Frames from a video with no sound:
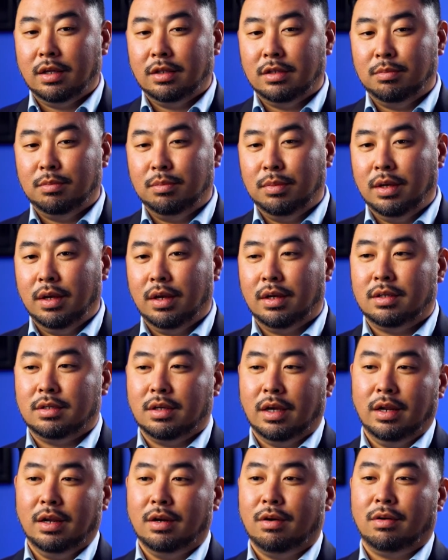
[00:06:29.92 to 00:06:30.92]
gets me
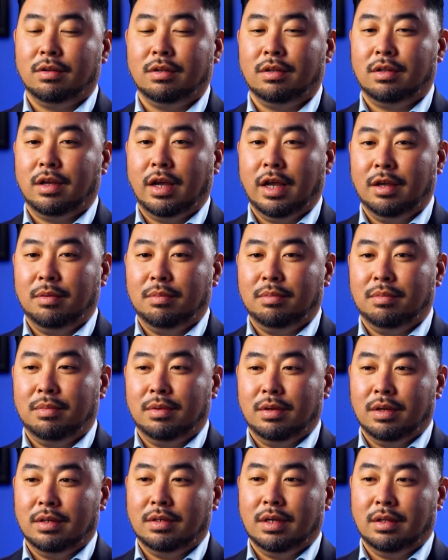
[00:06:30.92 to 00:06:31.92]
excited all the time
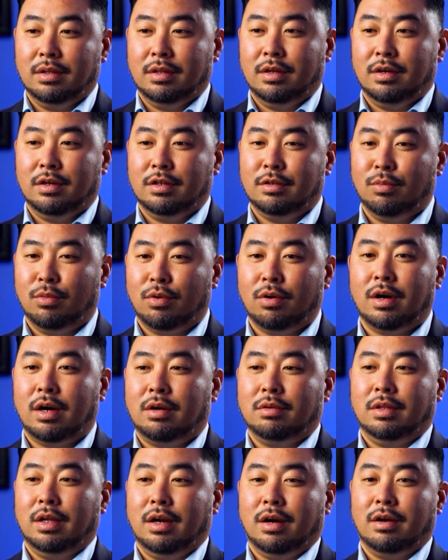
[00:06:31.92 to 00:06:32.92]
is that there's more
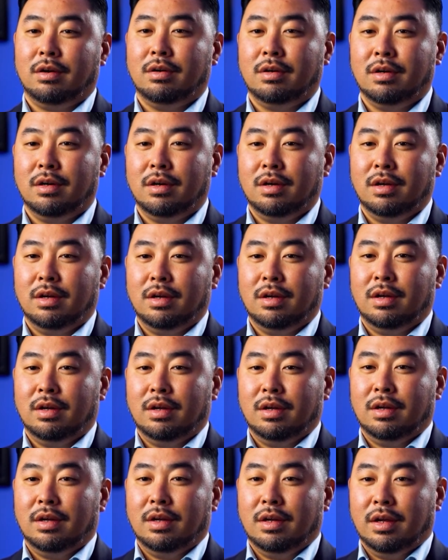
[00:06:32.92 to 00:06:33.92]
out there
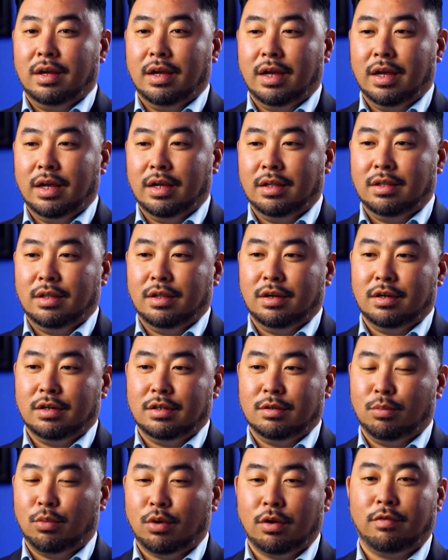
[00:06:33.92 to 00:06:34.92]
and
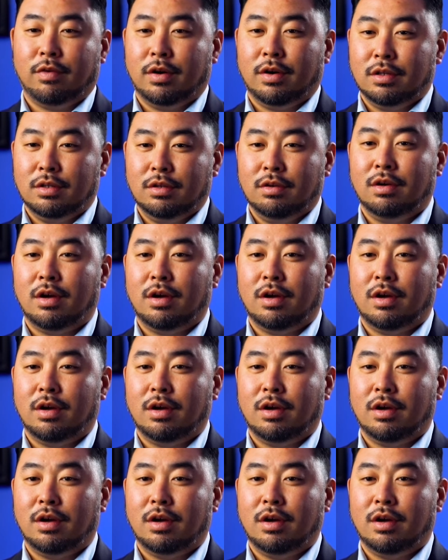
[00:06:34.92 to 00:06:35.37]
there's more for us to